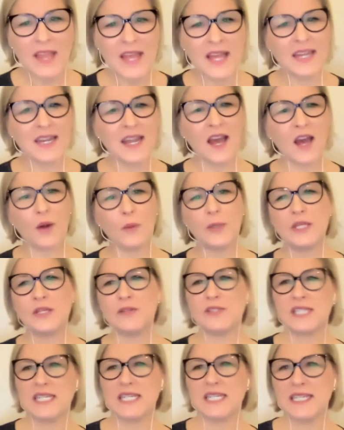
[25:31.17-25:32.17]
how when you
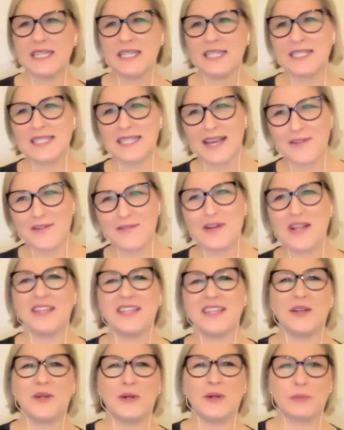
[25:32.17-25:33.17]
sit in the sauna,
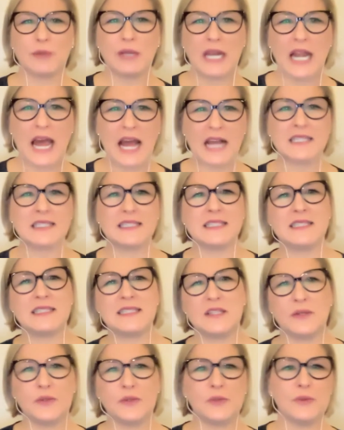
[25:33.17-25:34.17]
you know, it relaxes
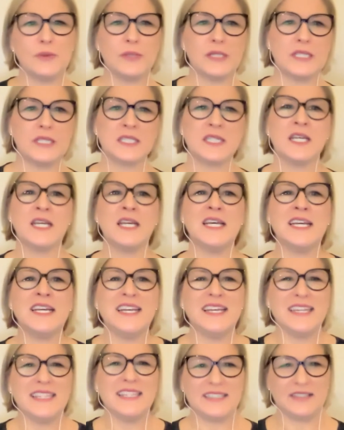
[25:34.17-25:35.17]
you and,
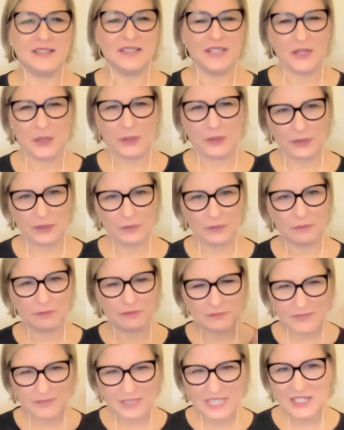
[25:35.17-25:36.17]
you know, you
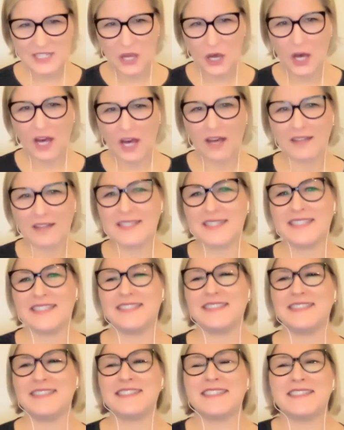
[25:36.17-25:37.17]
detox
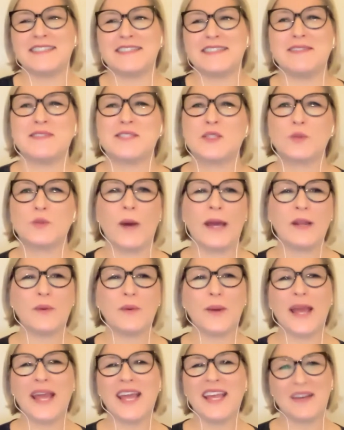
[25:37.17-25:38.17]
and sweat
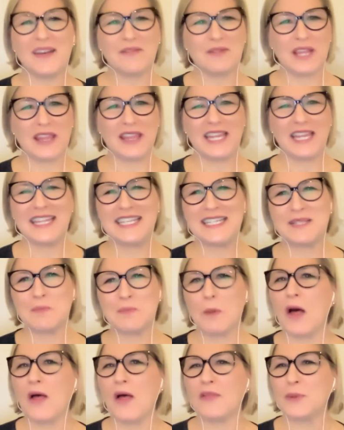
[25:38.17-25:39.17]
away everything that's
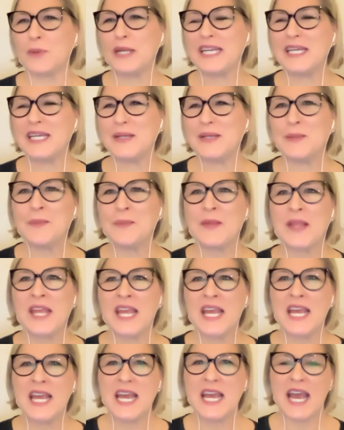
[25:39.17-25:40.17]
bothering you.
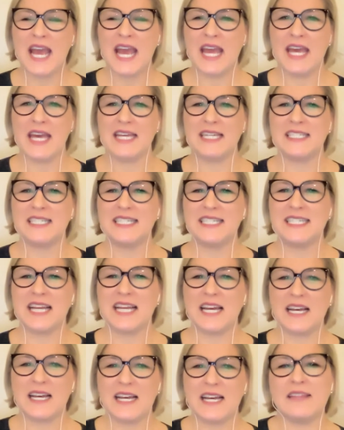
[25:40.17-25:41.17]
And
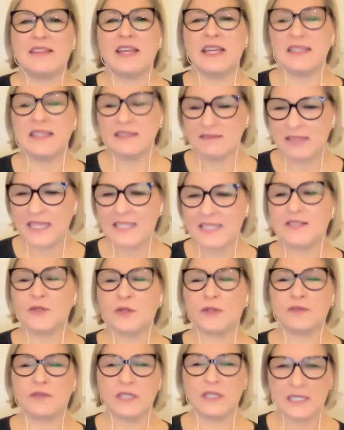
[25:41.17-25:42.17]
they sort
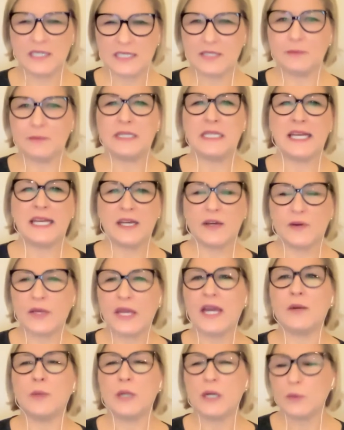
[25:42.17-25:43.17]
of looked at me like,
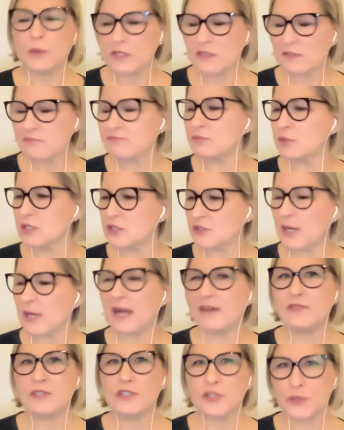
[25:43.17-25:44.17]
okay, well, we're
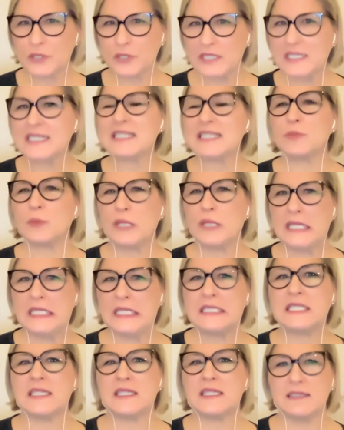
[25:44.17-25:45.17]
travel journalists. We need
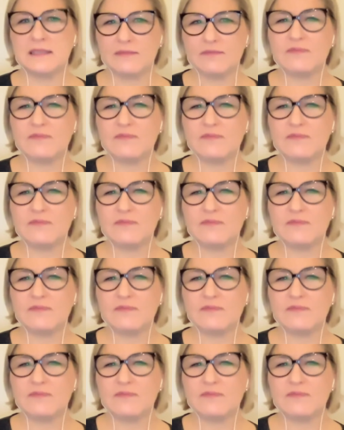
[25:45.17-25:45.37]
to